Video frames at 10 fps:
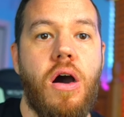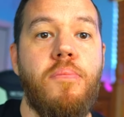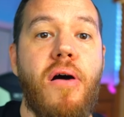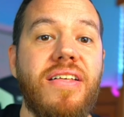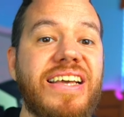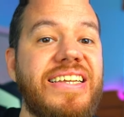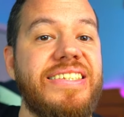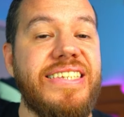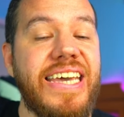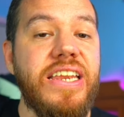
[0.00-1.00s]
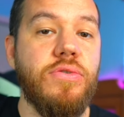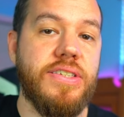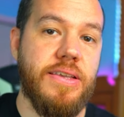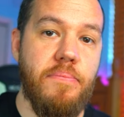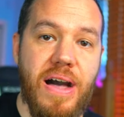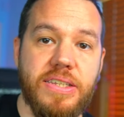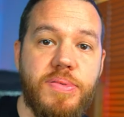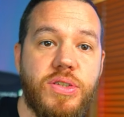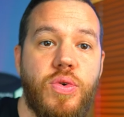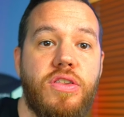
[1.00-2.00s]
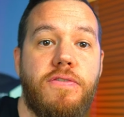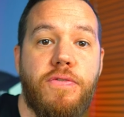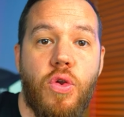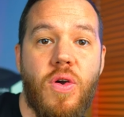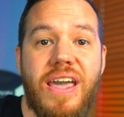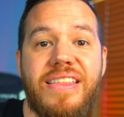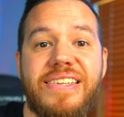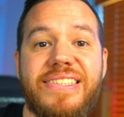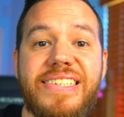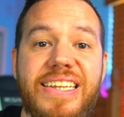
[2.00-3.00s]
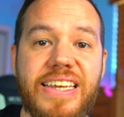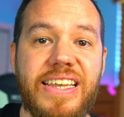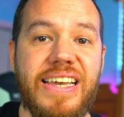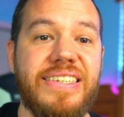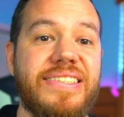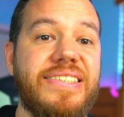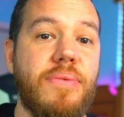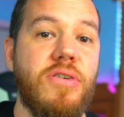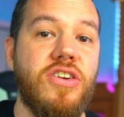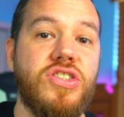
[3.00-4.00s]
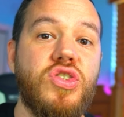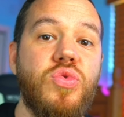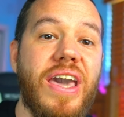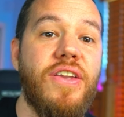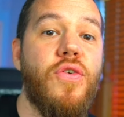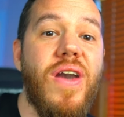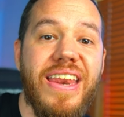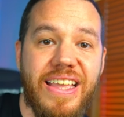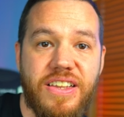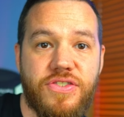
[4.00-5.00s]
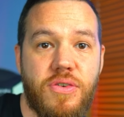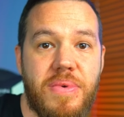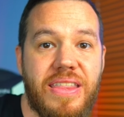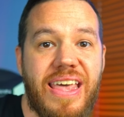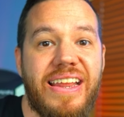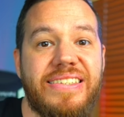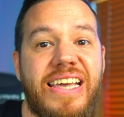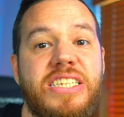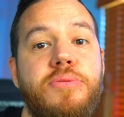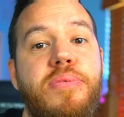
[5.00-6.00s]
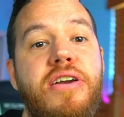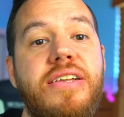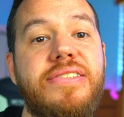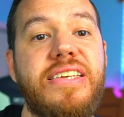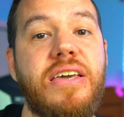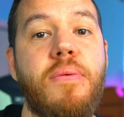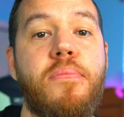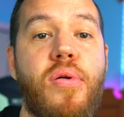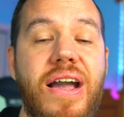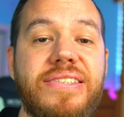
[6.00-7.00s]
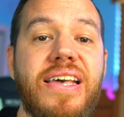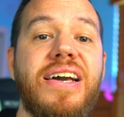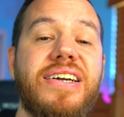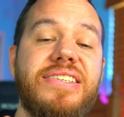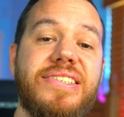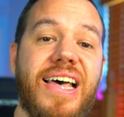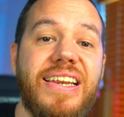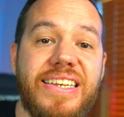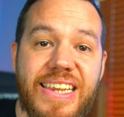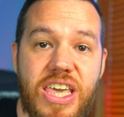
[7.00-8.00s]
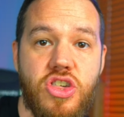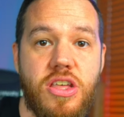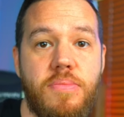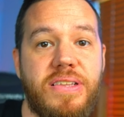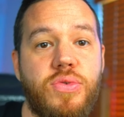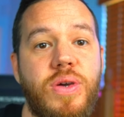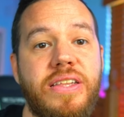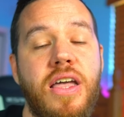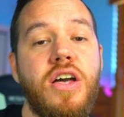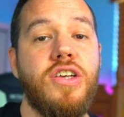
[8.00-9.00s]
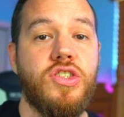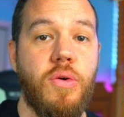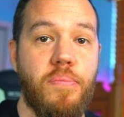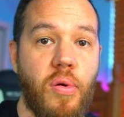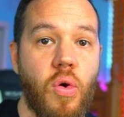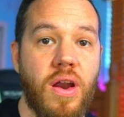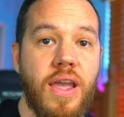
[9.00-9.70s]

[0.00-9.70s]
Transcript: A ball that continues to bounce between the floor and the ceiling is similar to a trading instrument that is experiencing price consolidation between support